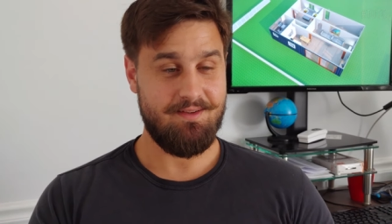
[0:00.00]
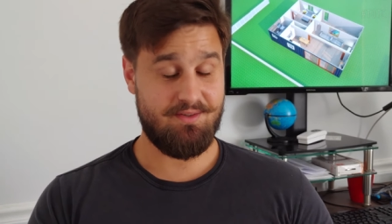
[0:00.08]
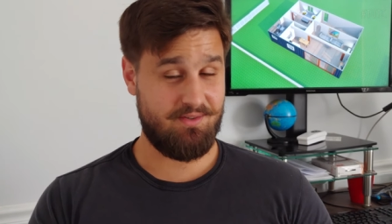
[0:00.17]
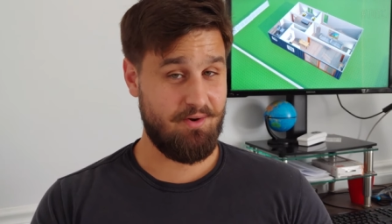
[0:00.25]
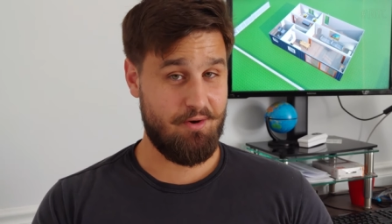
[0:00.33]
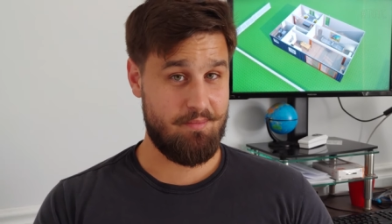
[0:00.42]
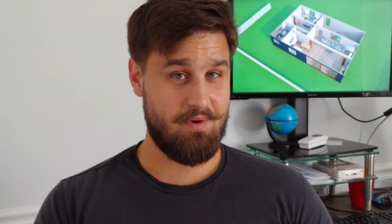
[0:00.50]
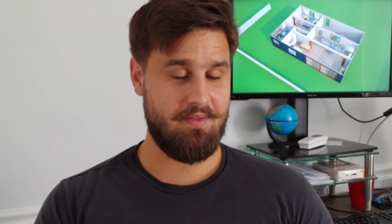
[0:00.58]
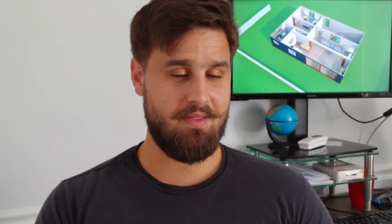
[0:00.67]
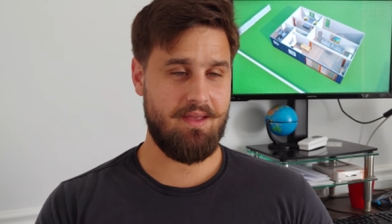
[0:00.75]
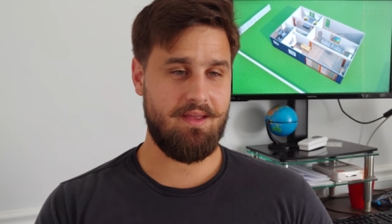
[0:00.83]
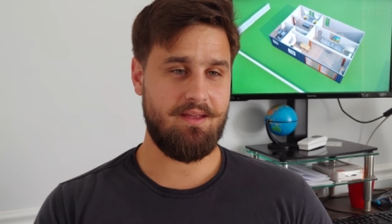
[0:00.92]
So sorry
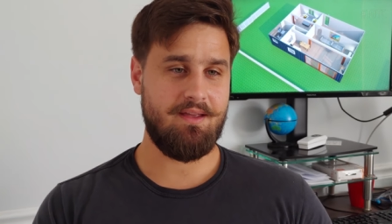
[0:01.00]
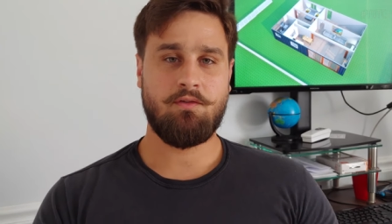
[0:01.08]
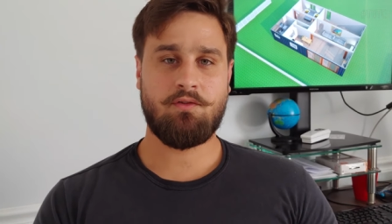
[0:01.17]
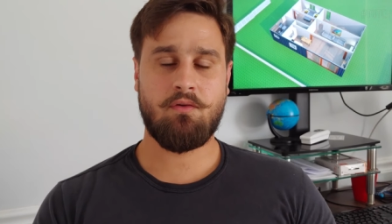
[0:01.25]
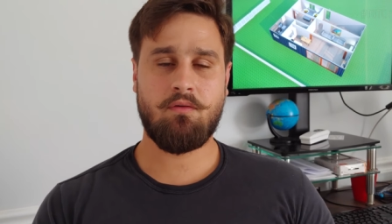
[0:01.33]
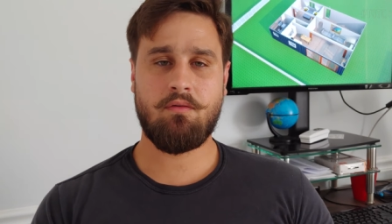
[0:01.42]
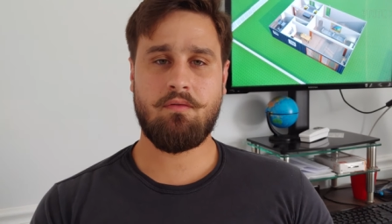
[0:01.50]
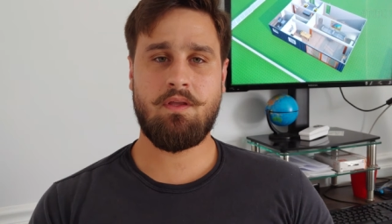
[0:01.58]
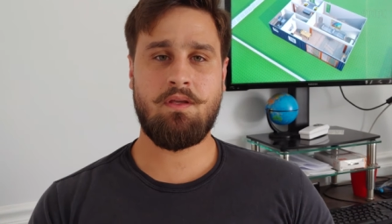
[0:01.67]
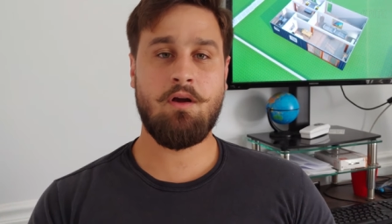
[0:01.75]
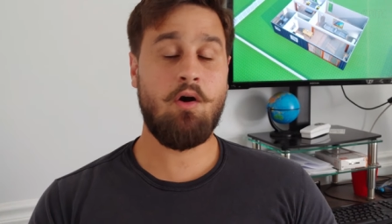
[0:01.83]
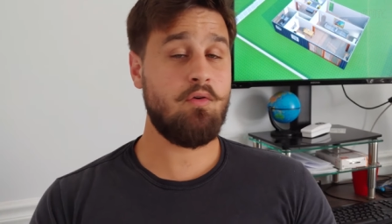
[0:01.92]
about that. So
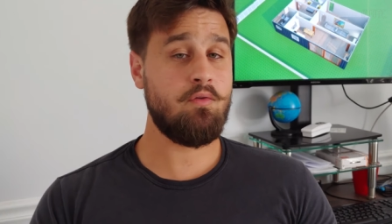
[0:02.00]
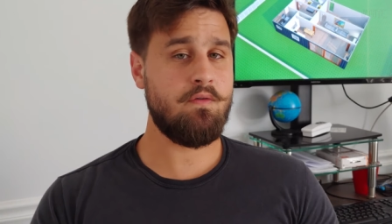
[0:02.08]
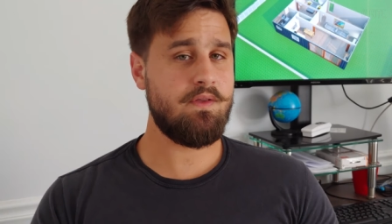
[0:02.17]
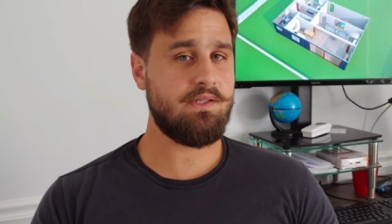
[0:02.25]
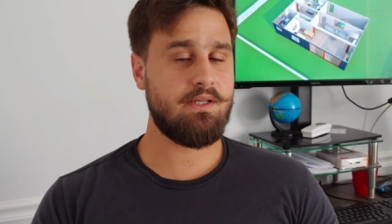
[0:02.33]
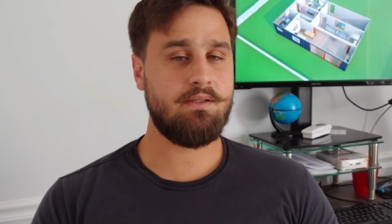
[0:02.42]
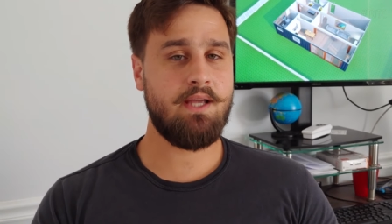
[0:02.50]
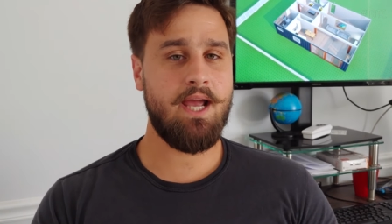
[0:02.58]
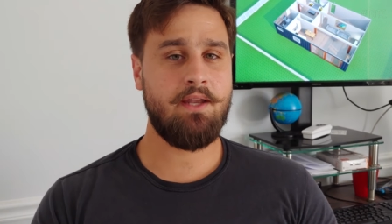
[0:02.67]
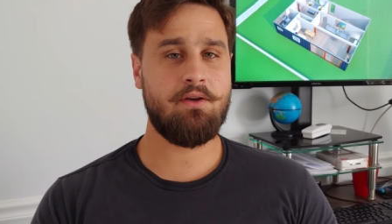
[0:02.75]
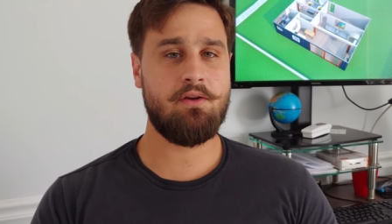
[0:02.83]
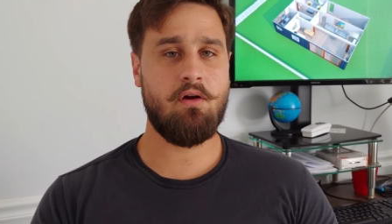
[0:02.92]
the owner of this
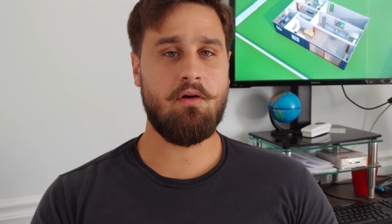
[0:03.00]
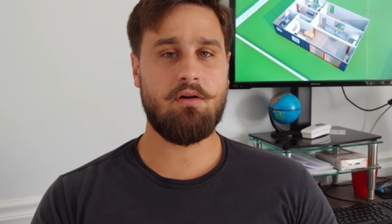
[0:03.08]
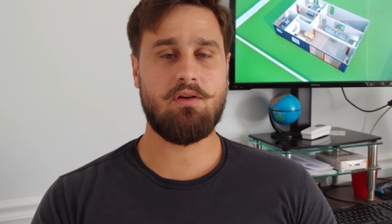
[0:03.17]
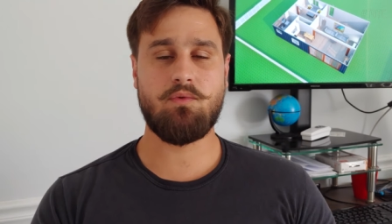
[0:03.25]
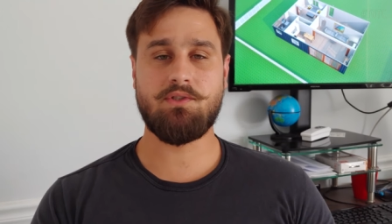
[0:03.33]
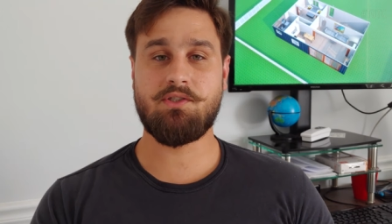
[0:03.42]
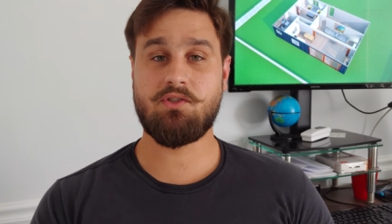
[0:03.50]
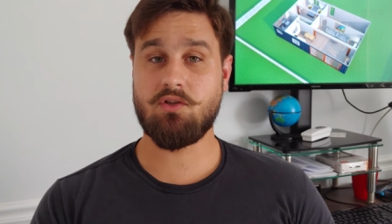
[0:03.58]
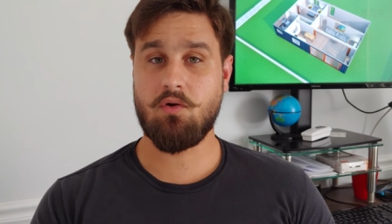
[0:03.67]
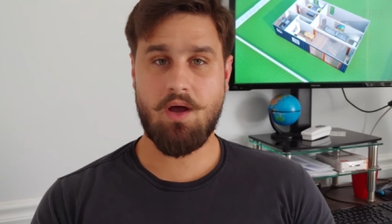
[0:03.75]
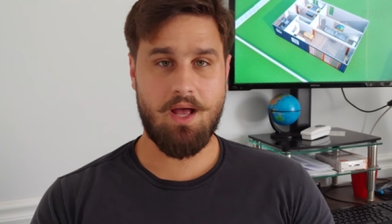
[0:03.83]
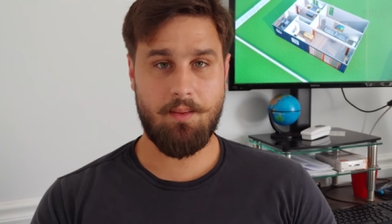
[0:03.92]
container yard was
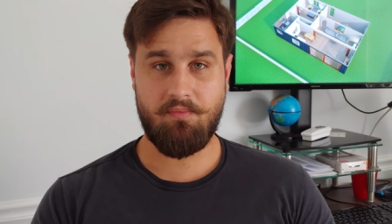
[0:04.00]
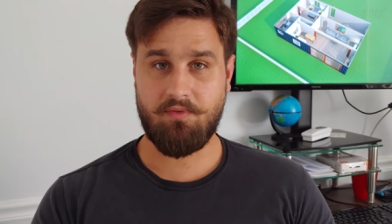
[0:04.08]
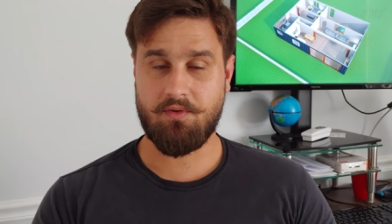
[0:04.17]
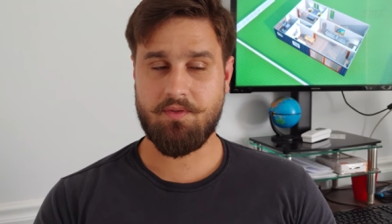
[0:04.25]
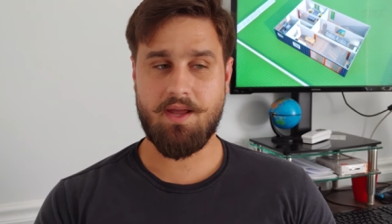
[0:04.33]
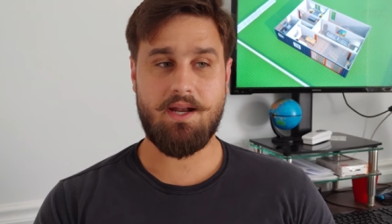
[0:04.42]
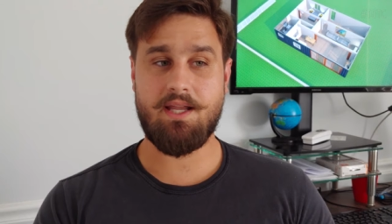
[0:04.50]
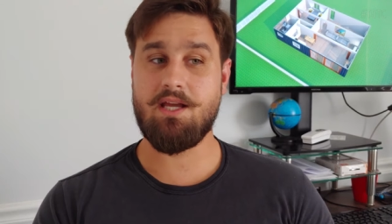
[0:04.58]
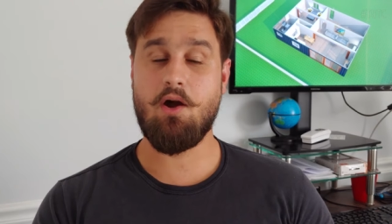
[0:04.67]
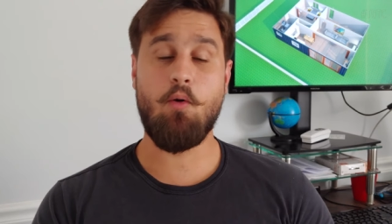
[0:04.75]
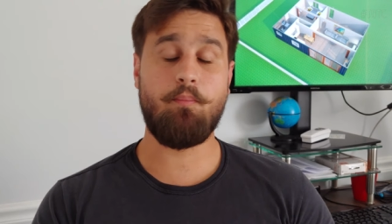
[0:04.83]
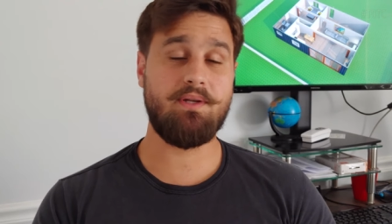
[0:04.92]
so helpful that
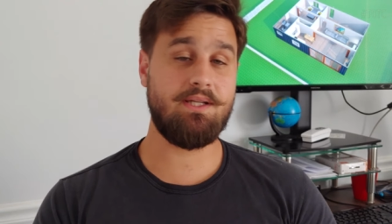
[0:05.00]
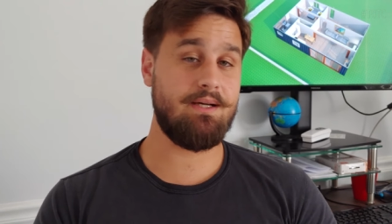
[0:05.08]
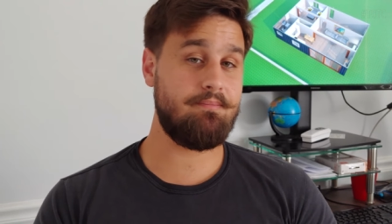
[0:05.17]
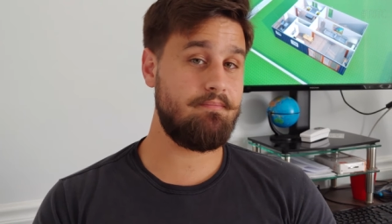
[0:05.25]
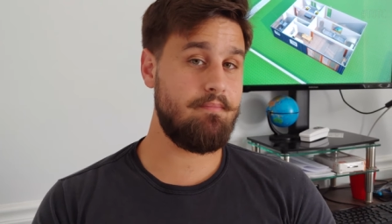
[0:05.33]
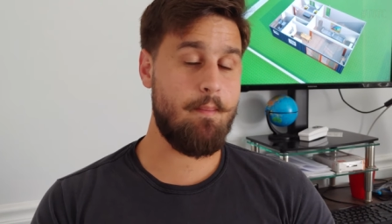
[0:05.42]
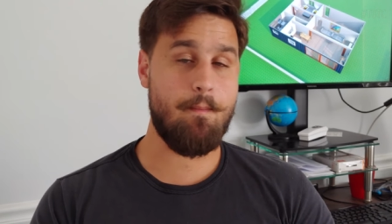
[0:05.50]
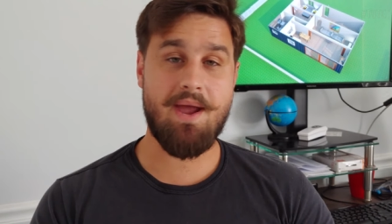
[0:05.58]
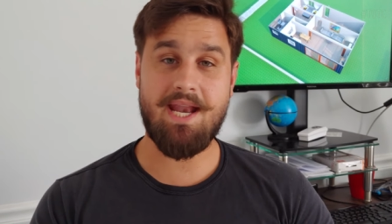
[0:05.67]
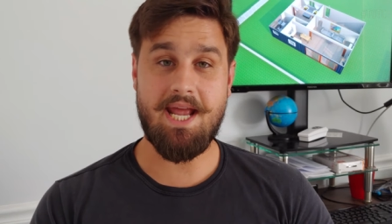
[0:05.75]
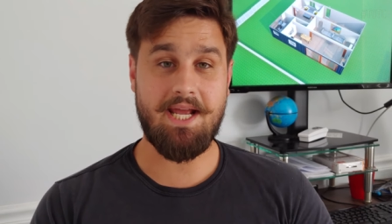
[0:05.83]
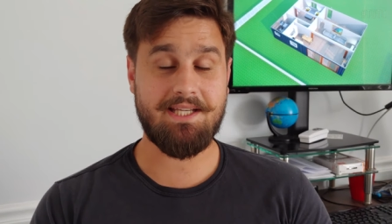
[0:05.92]
he opened up
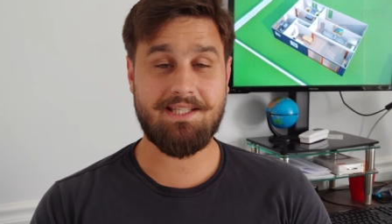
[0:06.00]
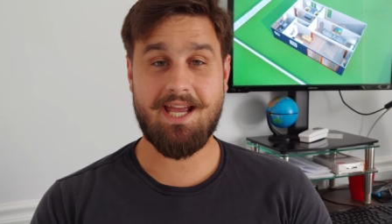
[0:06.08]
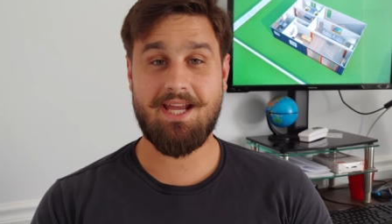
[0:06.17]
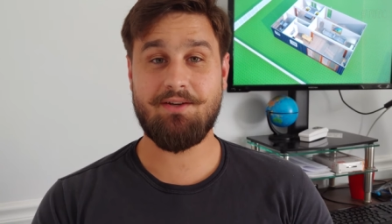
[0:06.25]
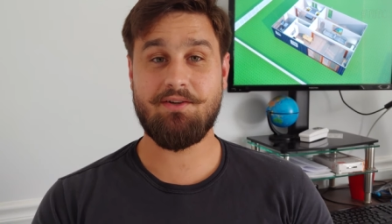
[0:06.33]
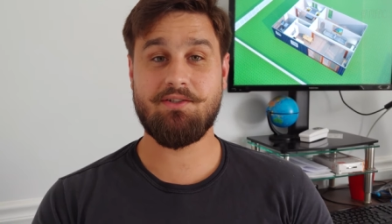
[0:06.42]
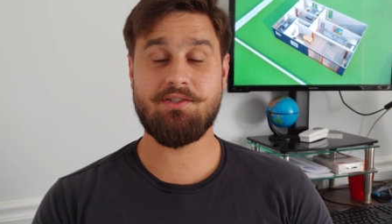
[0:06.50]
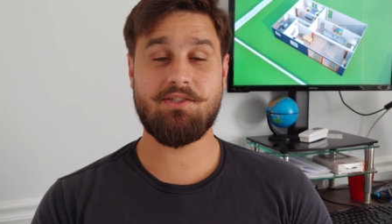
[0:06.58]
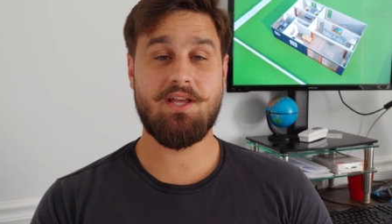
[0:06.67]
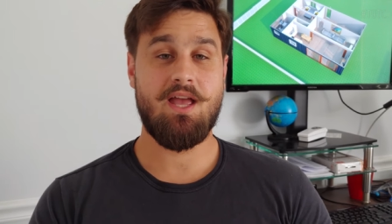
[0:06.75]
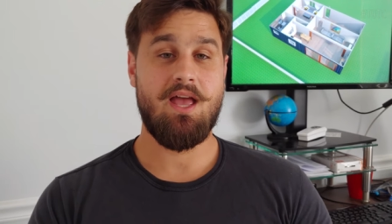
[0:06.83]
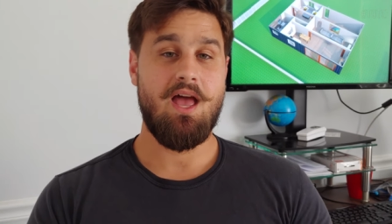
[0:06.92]
many containers.